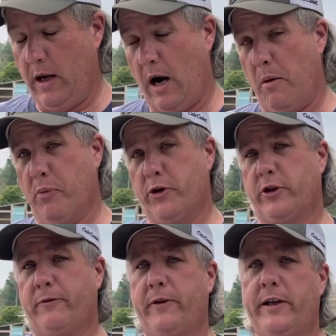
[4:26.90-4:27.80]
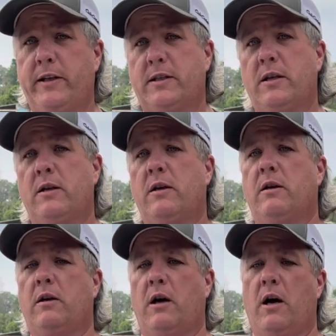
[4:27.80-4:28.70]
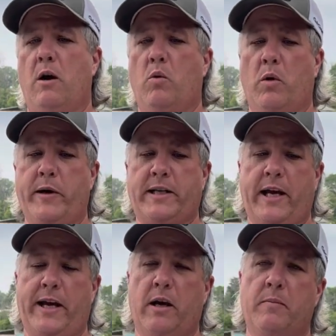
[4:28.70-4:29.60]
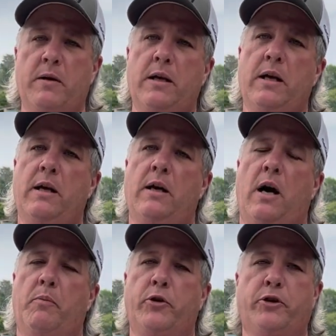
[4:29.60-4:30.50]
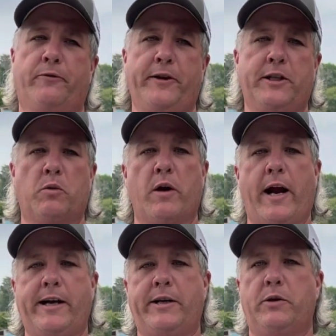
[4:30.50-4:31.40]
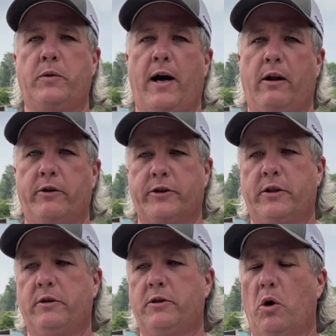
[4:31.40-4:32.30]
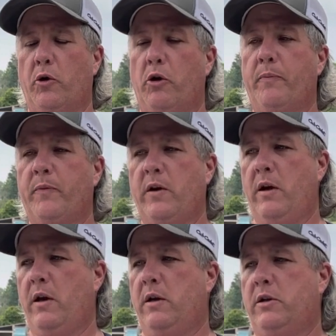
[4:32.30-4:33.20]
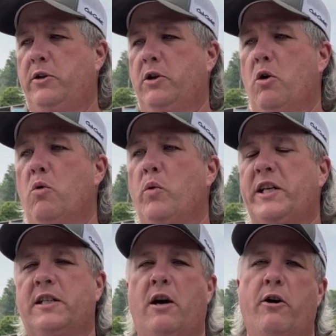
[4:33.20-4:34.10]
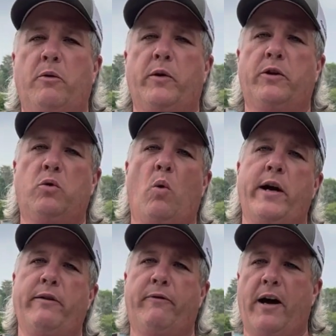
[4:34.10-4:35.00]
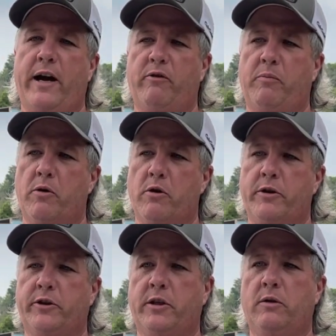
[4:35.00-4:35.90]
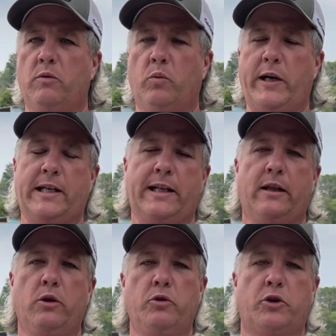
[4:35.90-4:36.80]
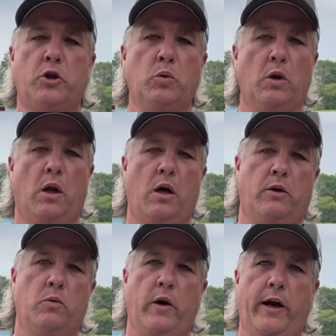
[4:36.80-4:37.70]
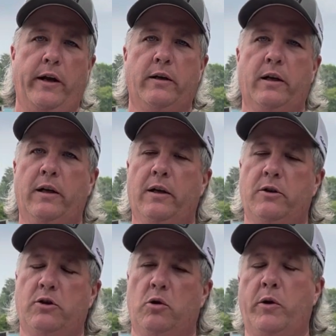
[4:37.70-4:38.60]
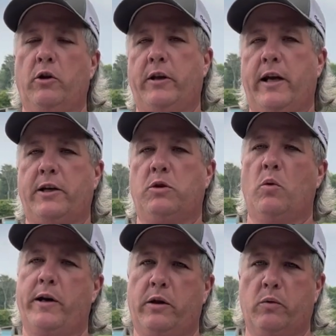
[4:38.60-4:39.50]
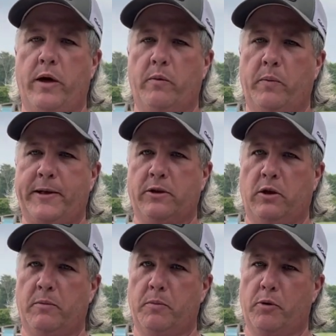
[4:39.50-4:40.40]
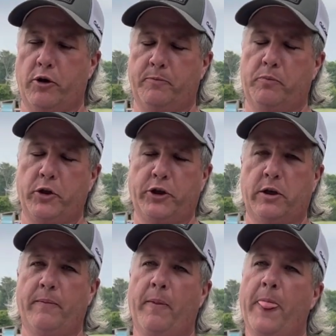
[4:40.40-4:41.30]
Our butcher fees, where we take them, our butcher fees were $92 total. So we started with 25 birds. We did lose 2 along the way, so we only had 23 when we took them to butcher.